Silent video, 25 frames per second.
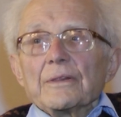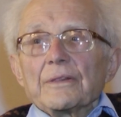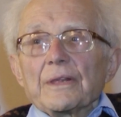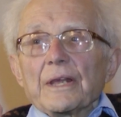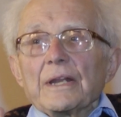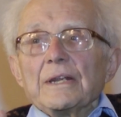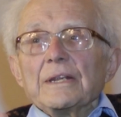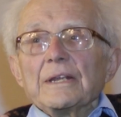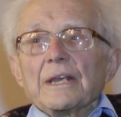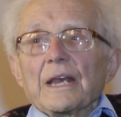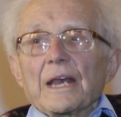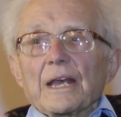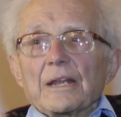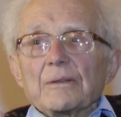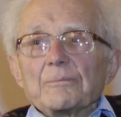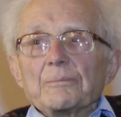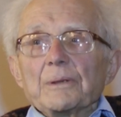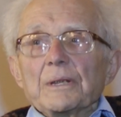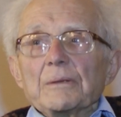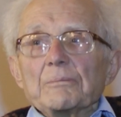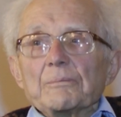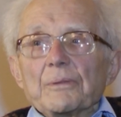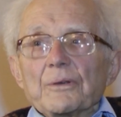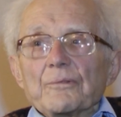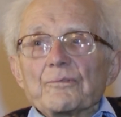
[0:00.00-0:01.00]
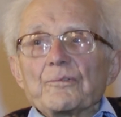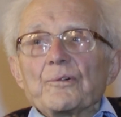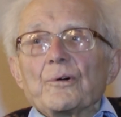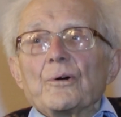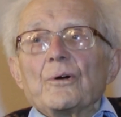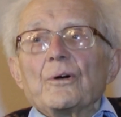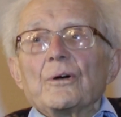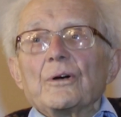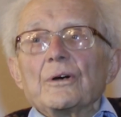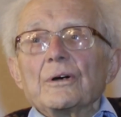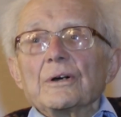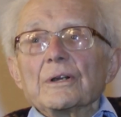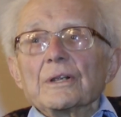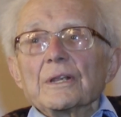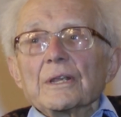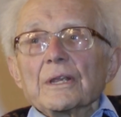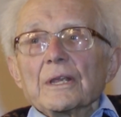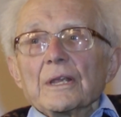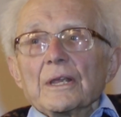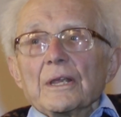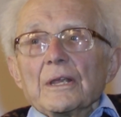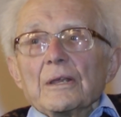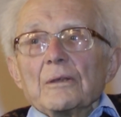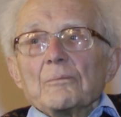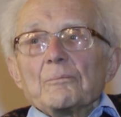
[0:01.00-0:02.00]
than he had been before,
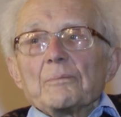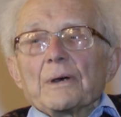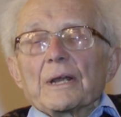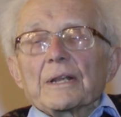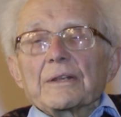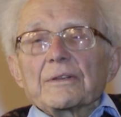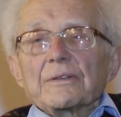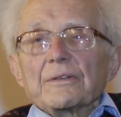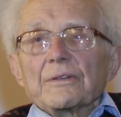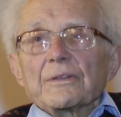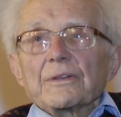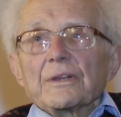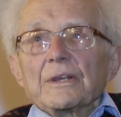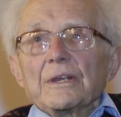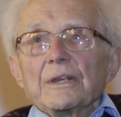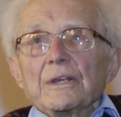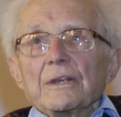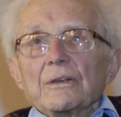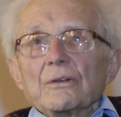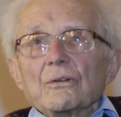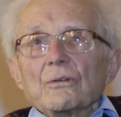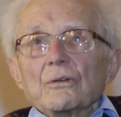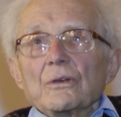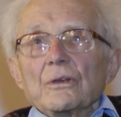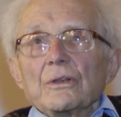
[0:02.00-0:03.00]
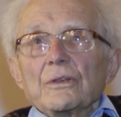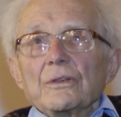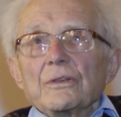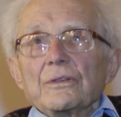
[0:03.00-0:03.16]
but the